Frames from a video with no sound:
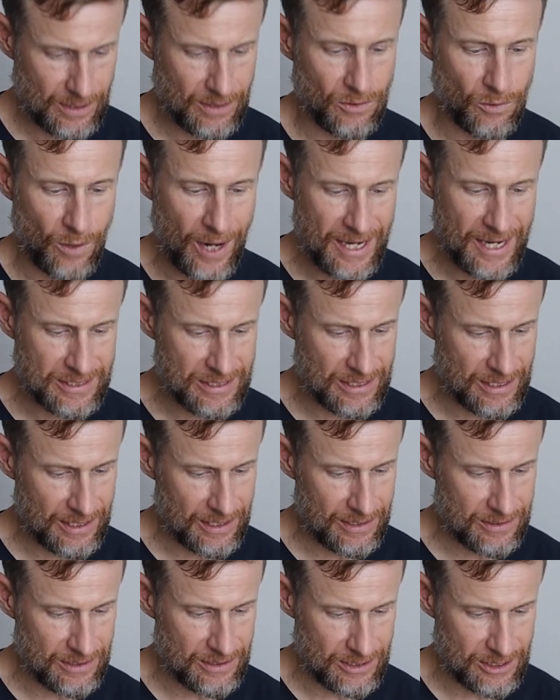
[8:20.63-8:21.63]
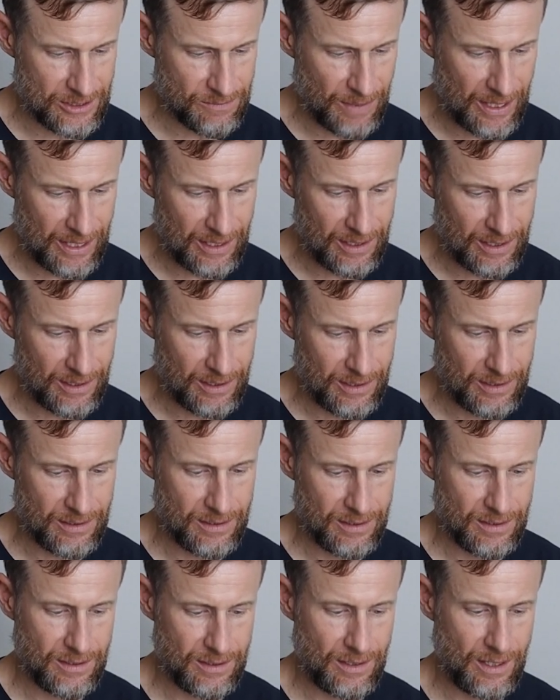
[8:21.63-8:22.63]
Grasslands
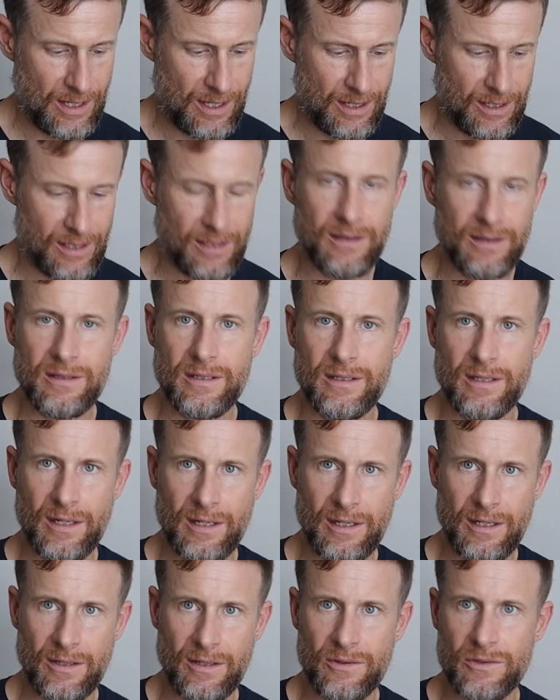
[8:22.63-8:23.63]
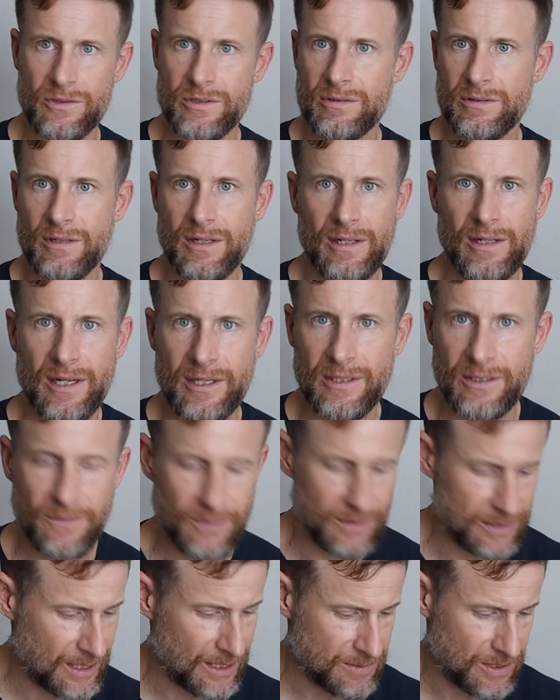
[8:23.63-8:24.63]
expand, and there's a lot of
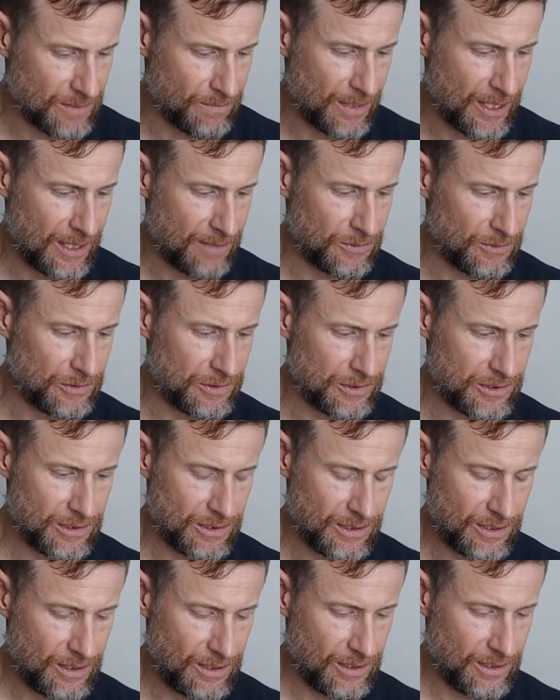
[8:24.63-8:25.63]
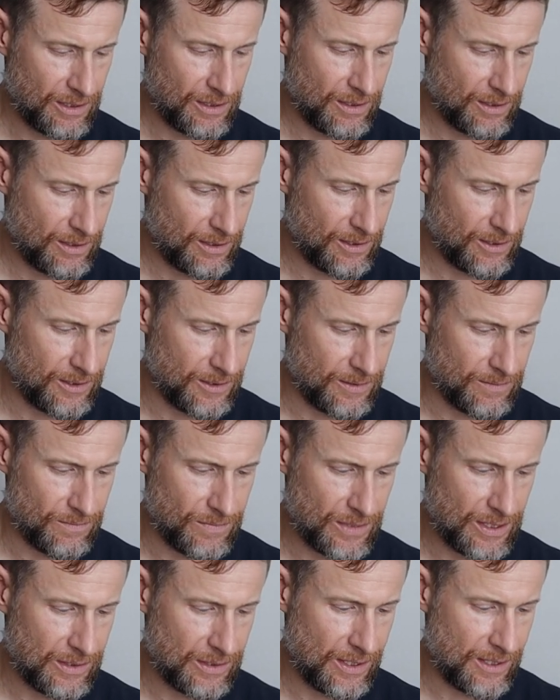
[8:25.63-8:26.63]
different types of mammals
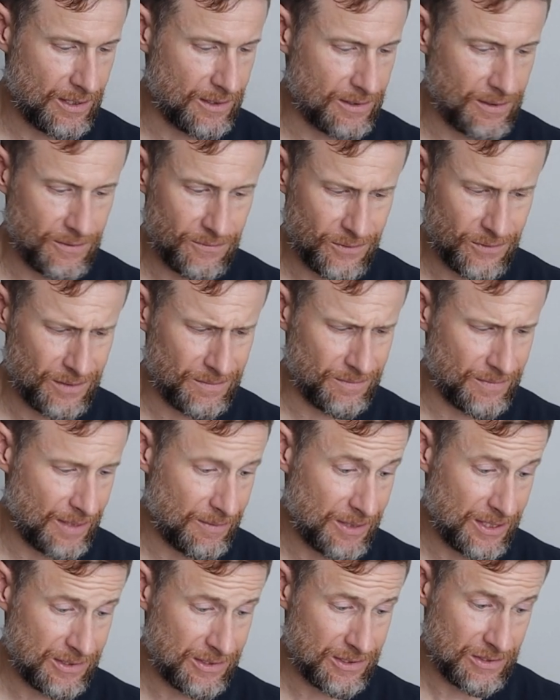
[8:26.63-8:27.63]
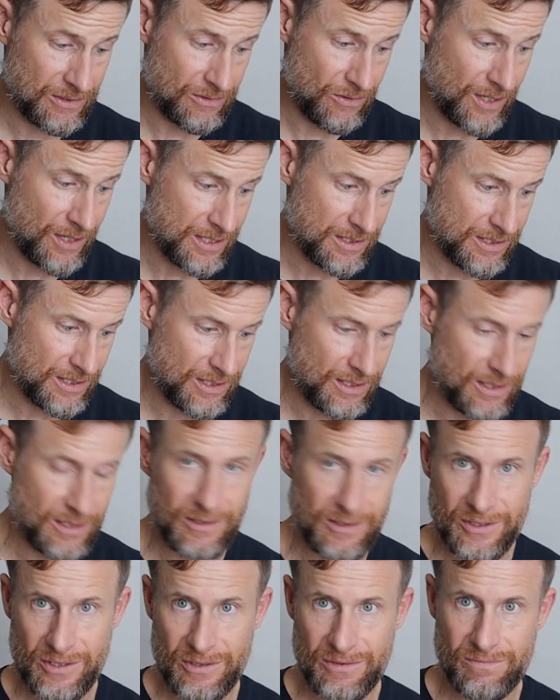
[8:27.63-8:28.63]
in the area. This is crazy
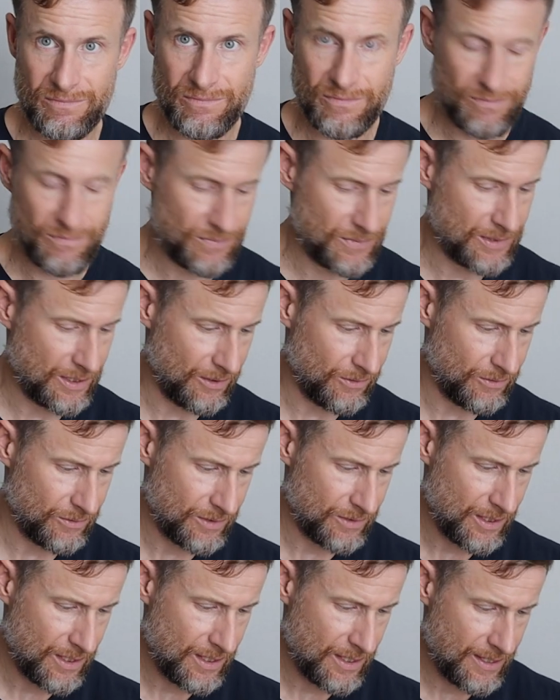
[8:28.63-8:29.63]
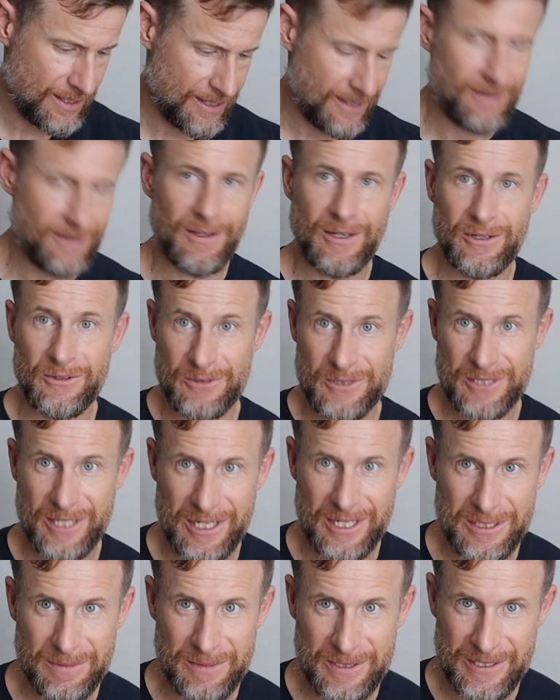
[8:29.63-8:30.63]
here. It's, I use
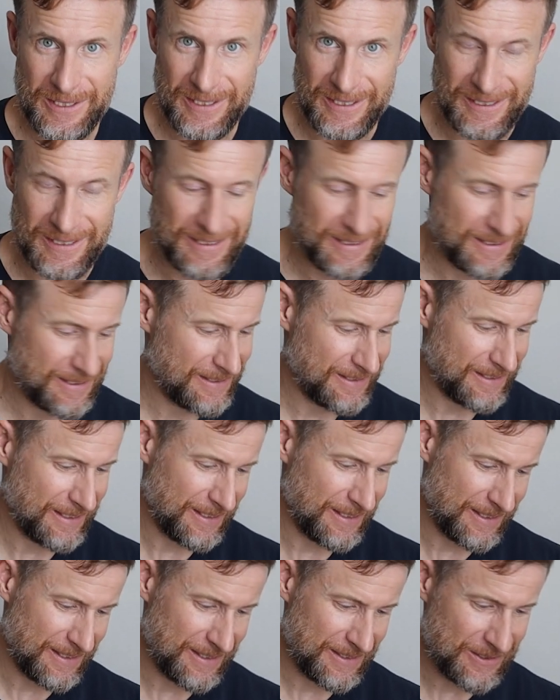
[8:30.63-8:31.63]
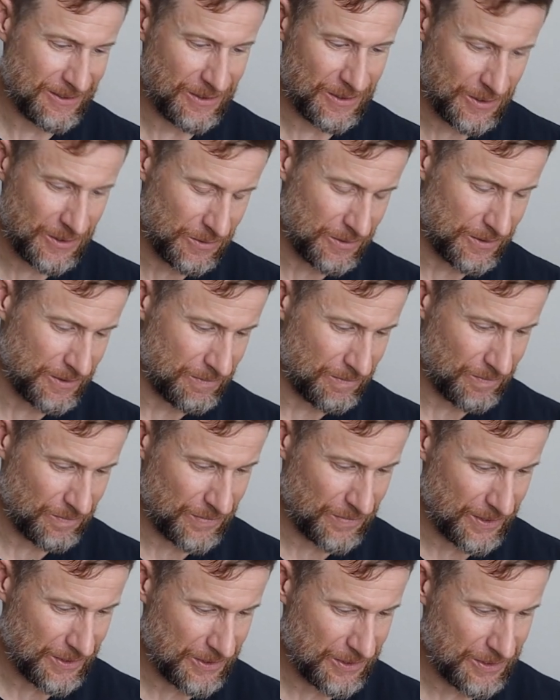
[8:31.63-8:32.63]
ChatGPT, so I know
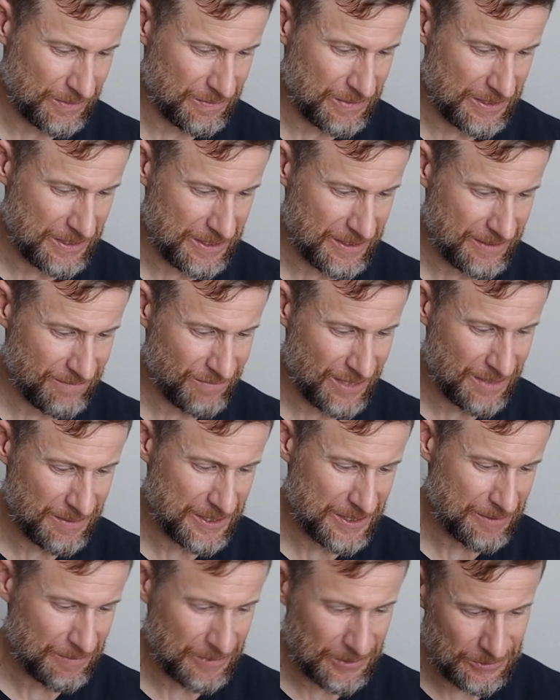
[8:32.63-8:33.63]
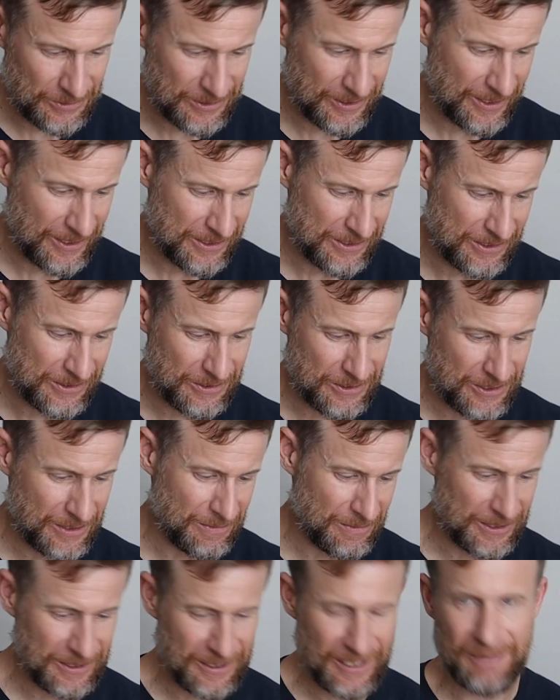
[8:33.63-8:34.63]
there could be maybe some hallucinations or
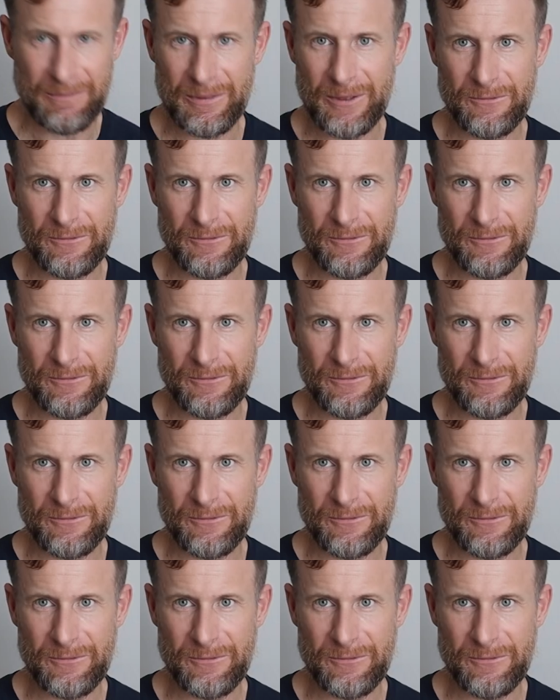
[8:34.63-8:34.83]
something like that.